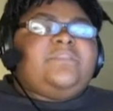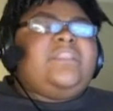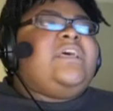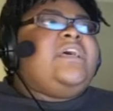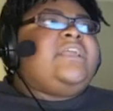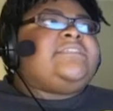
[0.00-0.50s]

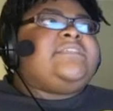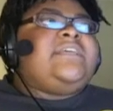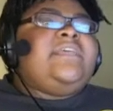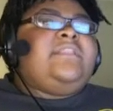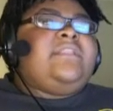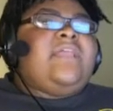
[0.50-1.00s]
I
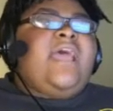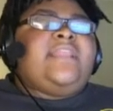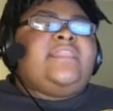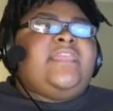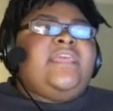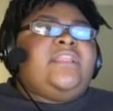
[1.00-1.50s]
think
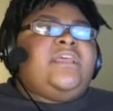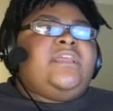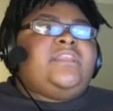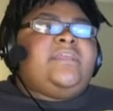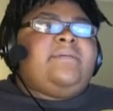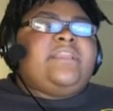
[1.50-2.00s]

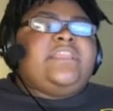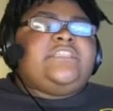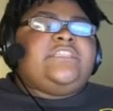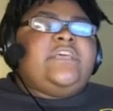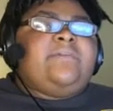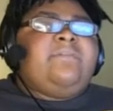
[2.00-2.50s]

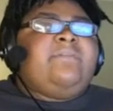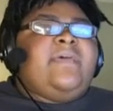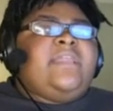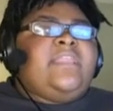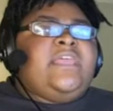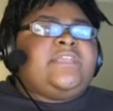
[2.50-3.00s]
she'll be my
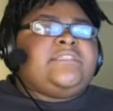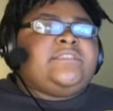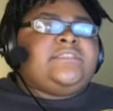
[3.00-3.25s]
next